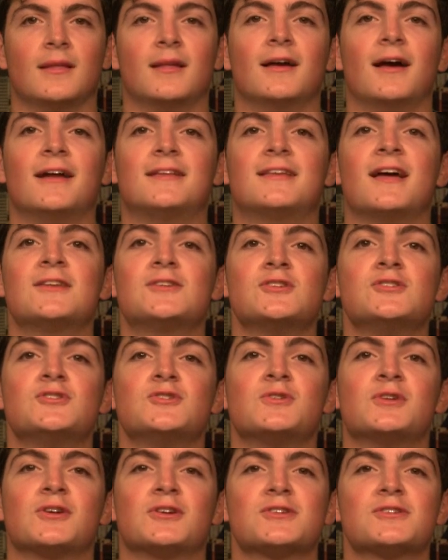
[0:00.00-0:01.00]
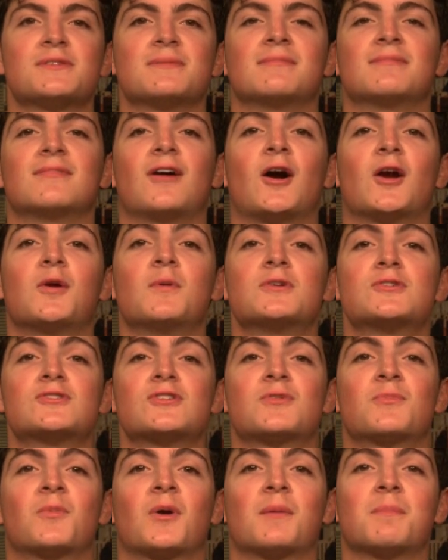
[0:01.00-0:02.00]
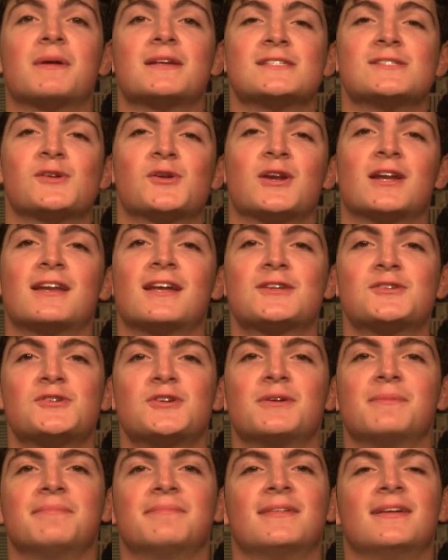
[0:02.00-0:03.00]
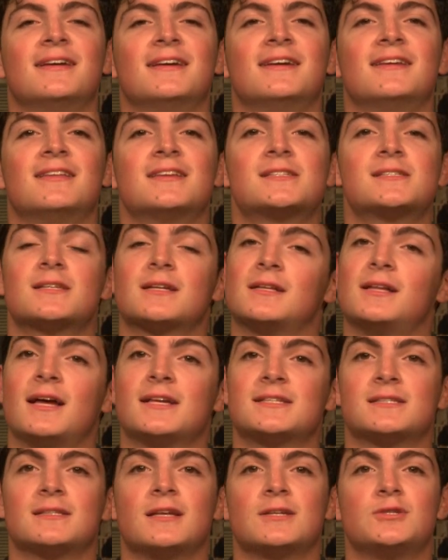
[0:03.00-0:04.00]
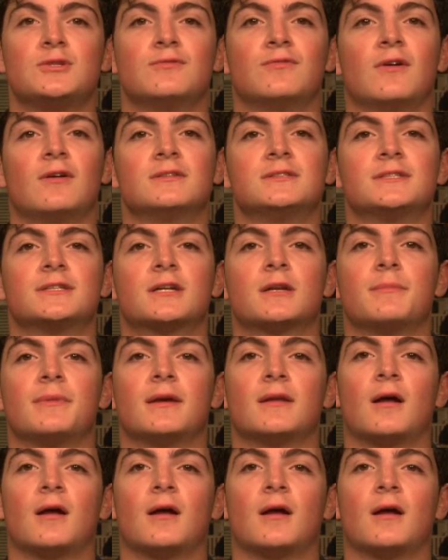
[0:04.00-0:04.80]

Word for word: Attention juniors, are you interested in work-based learning next year? This is a class that lets you volunteer to be an